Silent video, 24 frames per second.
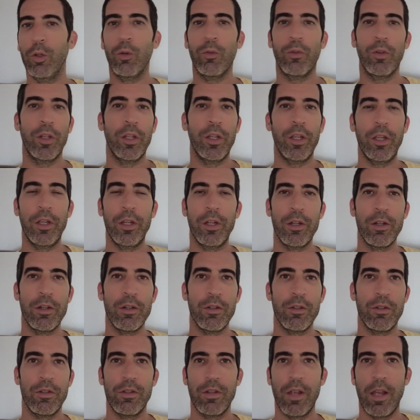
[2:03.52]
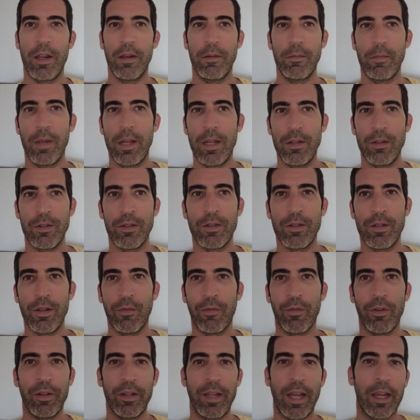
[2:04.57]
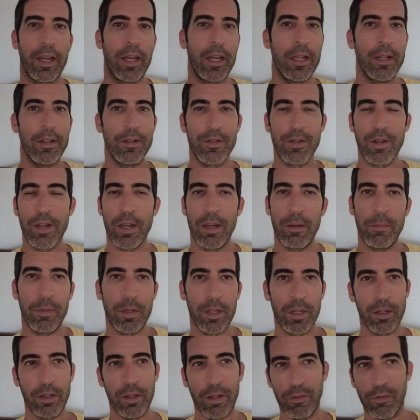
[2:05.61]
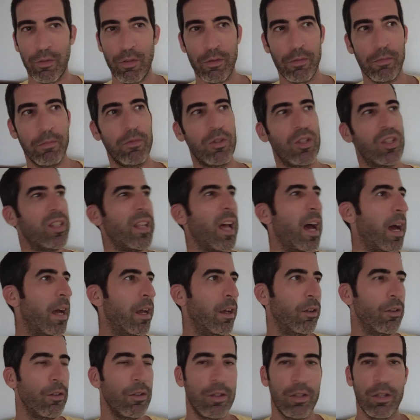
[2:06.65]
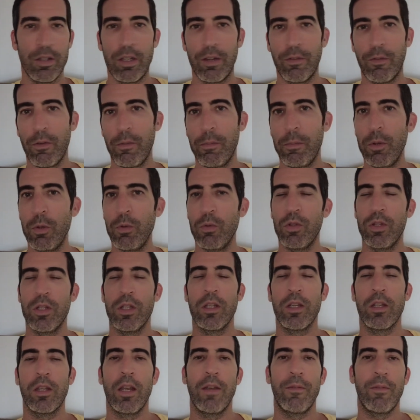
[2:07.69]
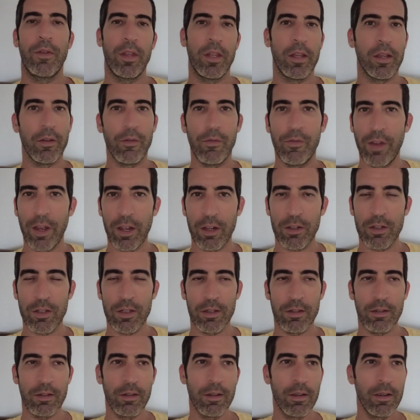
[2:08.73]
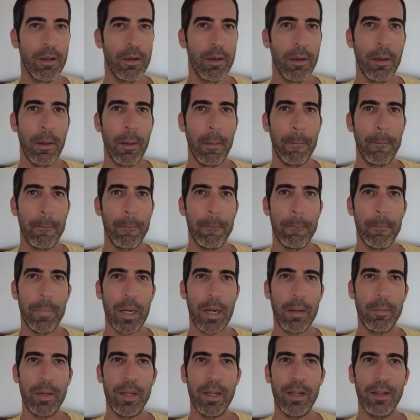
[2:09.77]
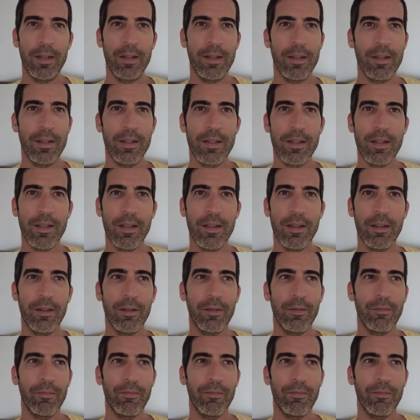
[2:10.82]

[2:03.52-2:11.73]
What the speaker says: over the years, and as different decades came in and different styles and different music, everything affects it. But I mean, it's like